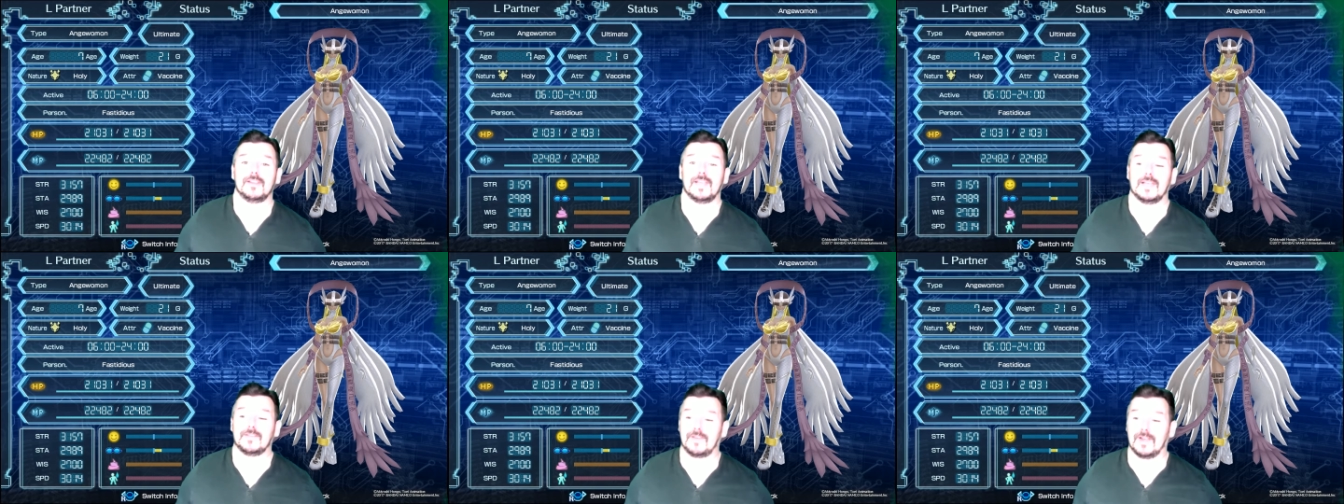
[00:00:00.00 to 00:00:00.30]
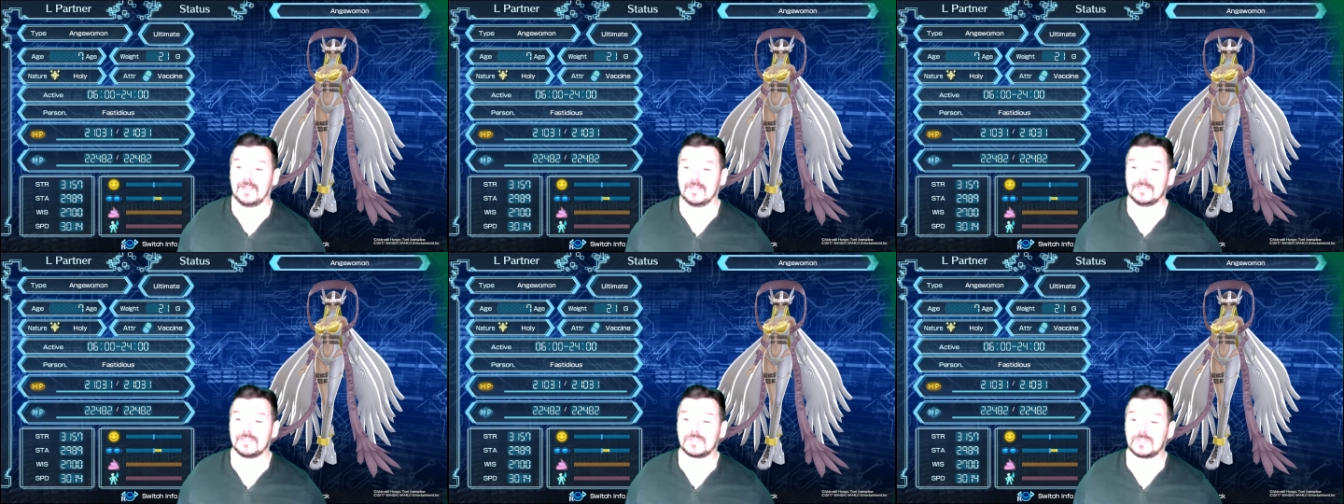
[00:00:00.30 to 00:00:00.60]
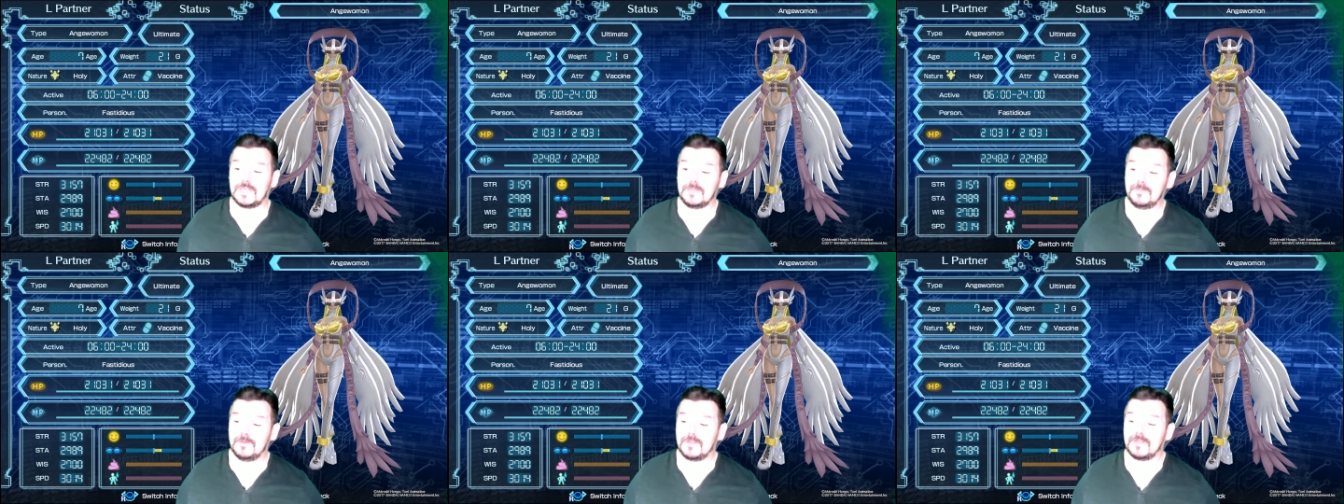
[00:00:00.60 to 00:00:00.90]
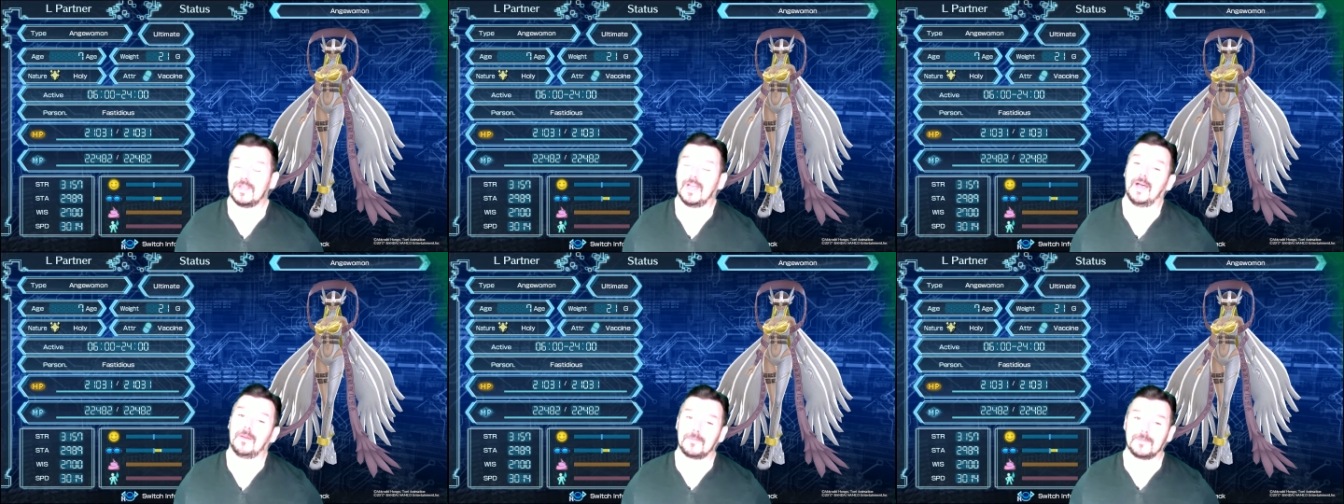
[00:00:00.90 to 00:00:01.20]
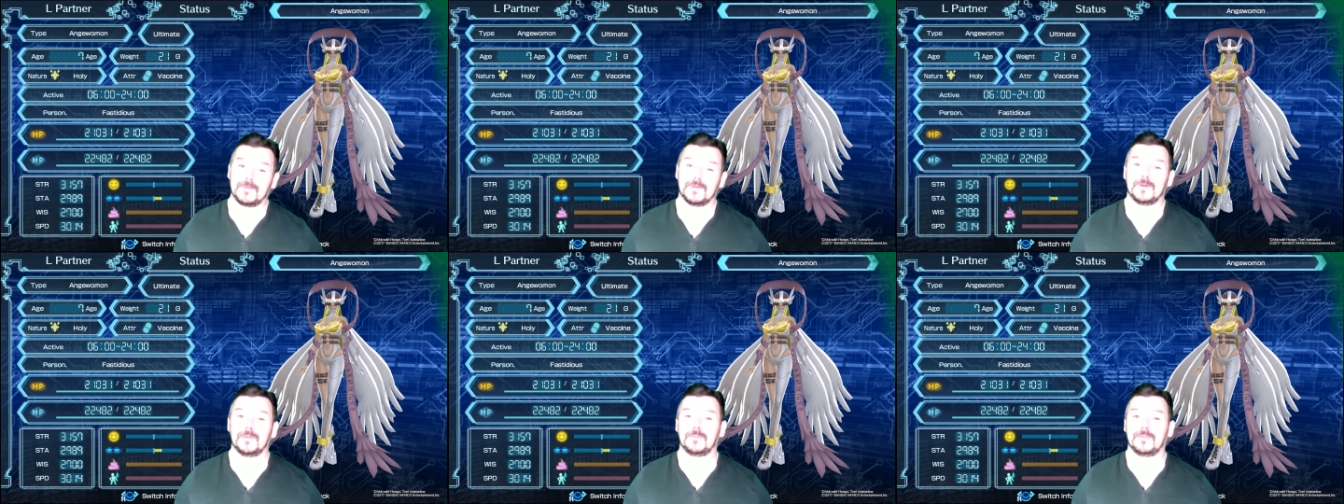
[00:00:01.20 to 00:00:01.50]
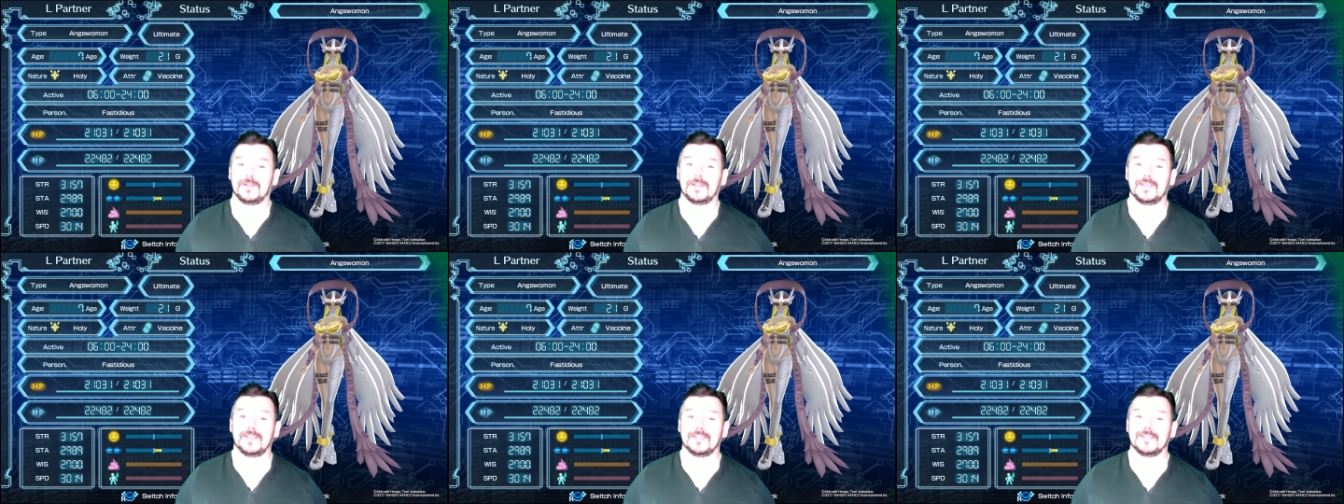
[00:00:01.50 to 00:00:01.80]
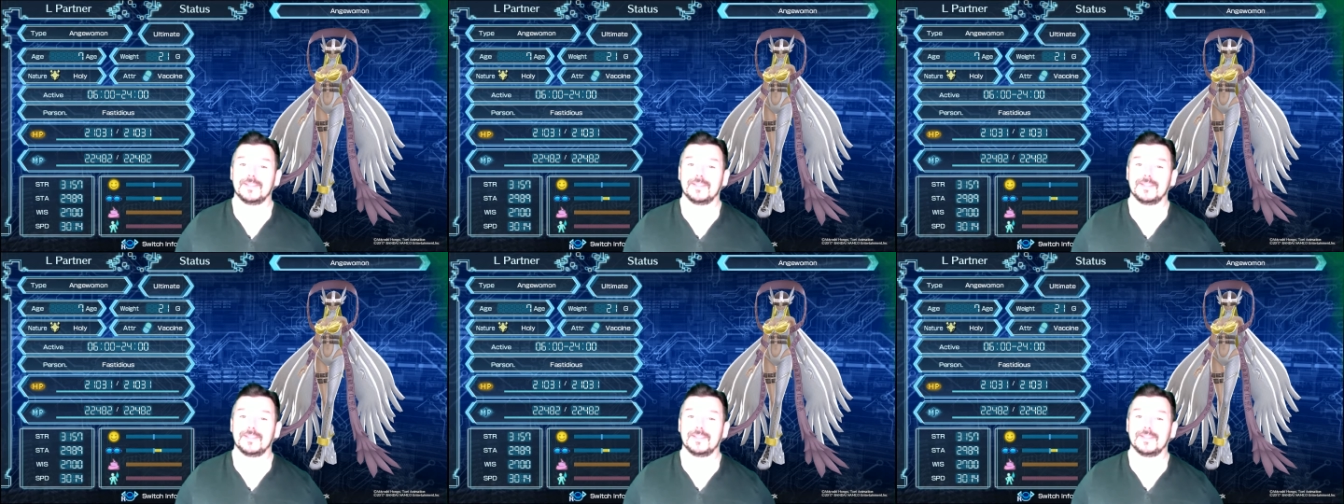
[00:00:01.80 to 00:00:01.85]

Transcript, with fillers: If I can stream it, I'm going to play it.